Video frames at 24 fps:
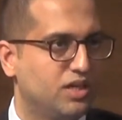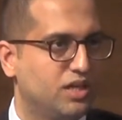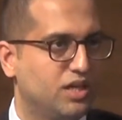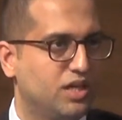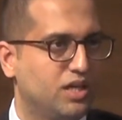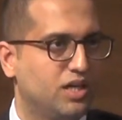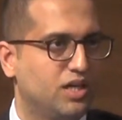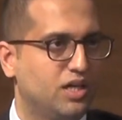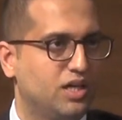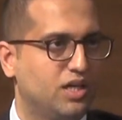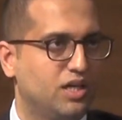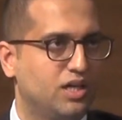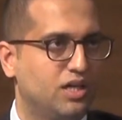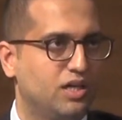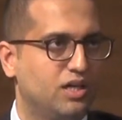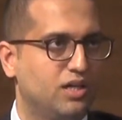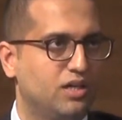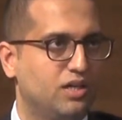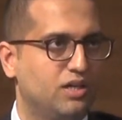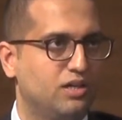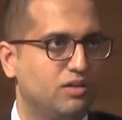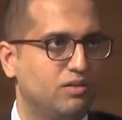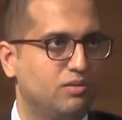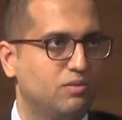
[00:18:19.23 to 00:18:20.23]

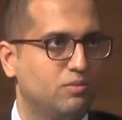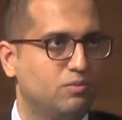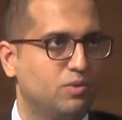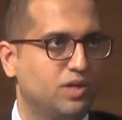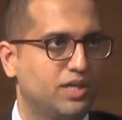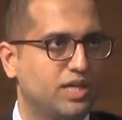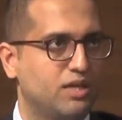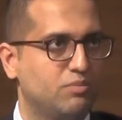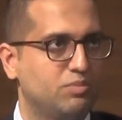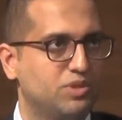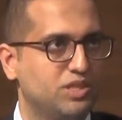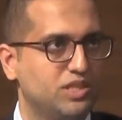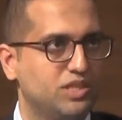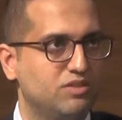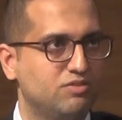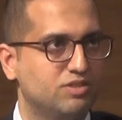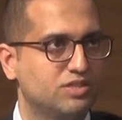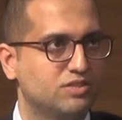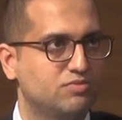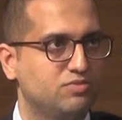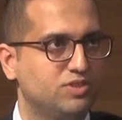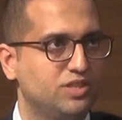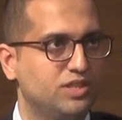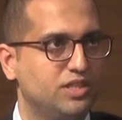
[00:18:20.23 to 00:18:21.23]
what I believe
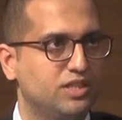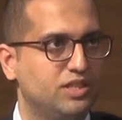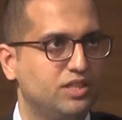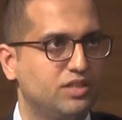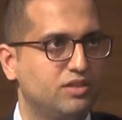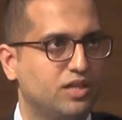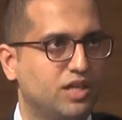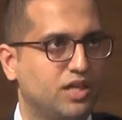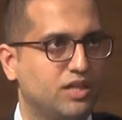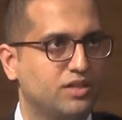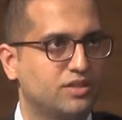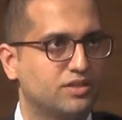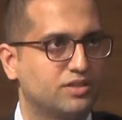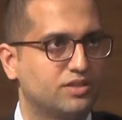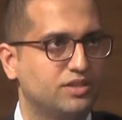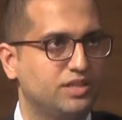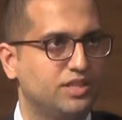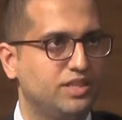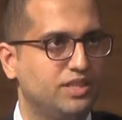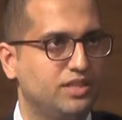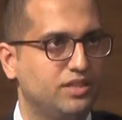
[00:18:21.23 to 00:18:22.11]
is we are,